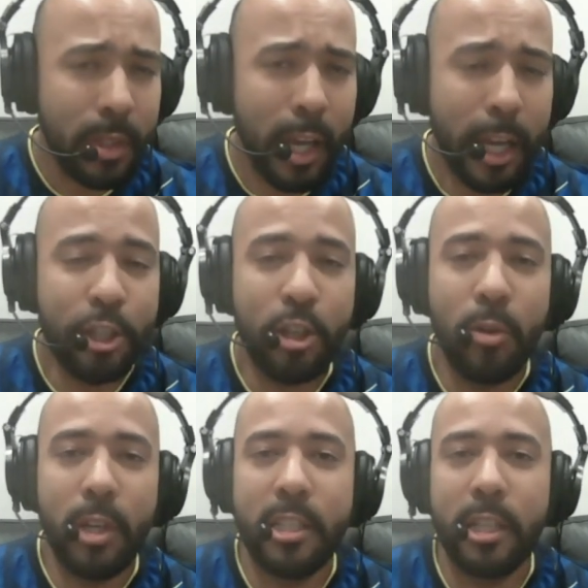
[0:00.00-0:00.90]
and Joe
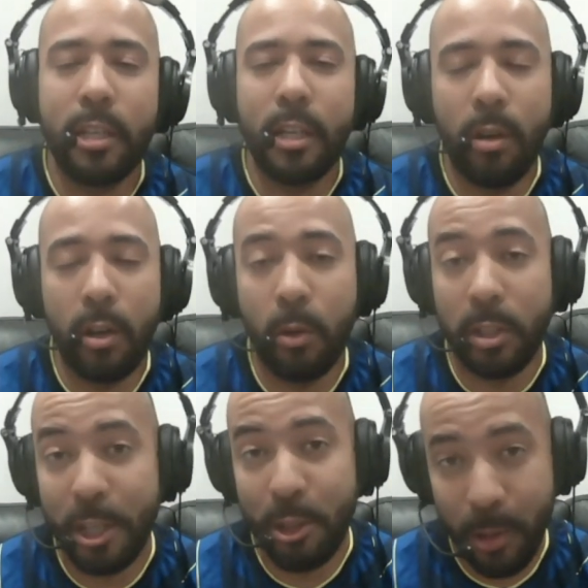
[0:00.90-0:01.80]
Linton, well, I'll
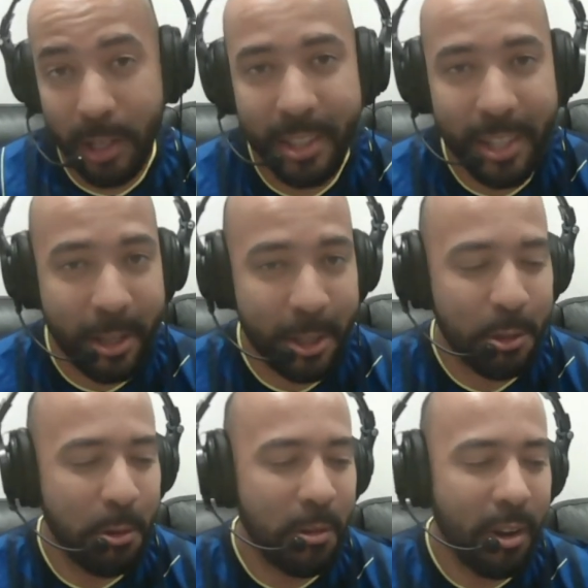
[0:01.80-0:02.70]
say Joe Linton now as a
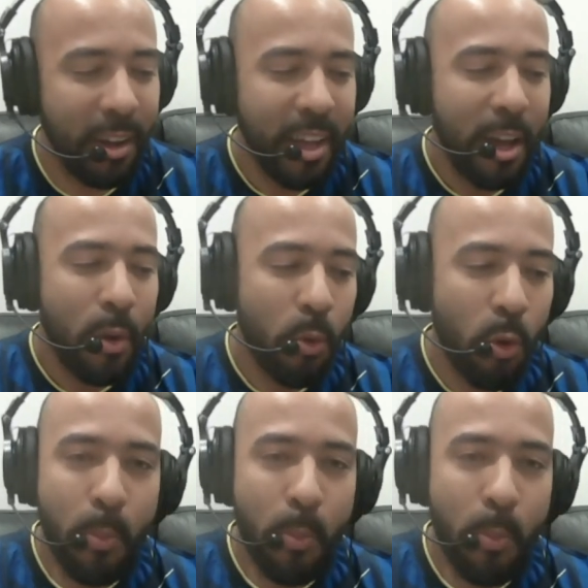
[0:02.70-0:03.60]
scorer,
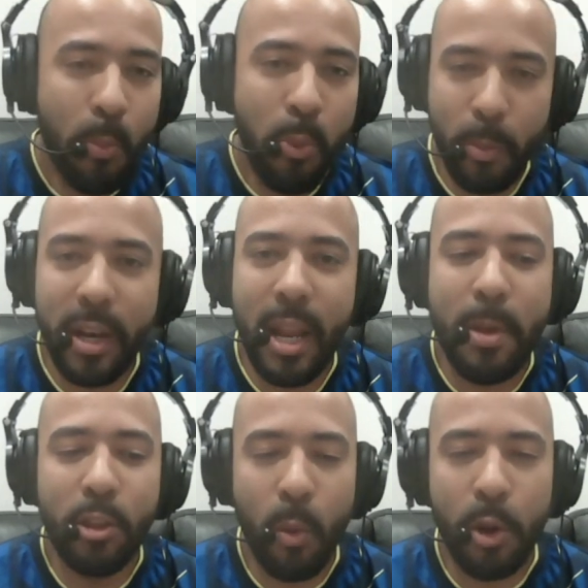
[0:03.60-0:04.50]
will put us through. But let
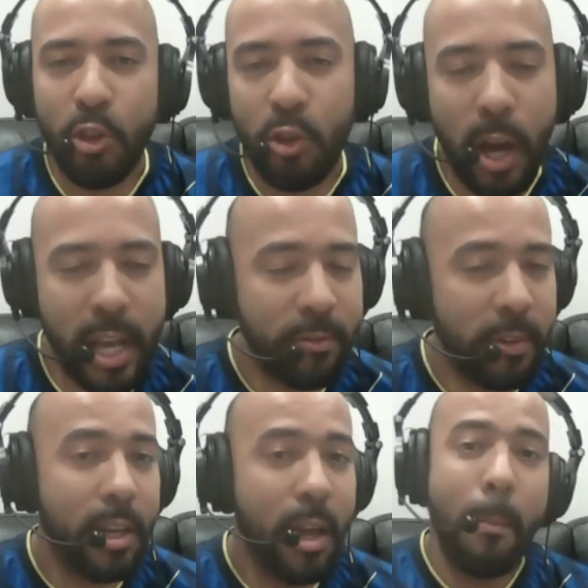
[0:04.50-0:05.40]
me know what you guys
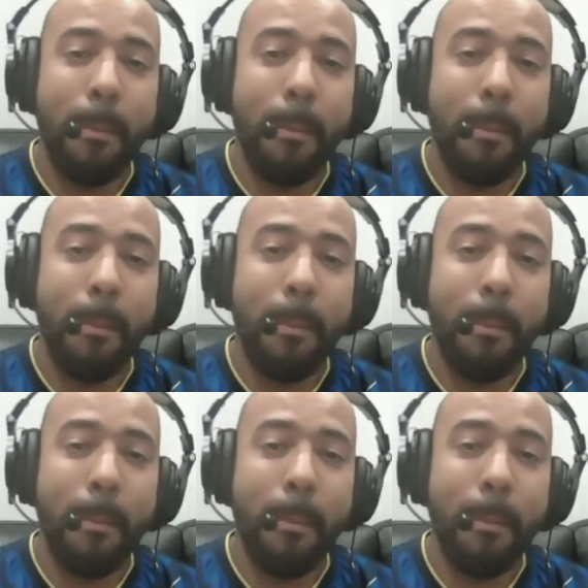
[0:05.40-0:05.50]
think.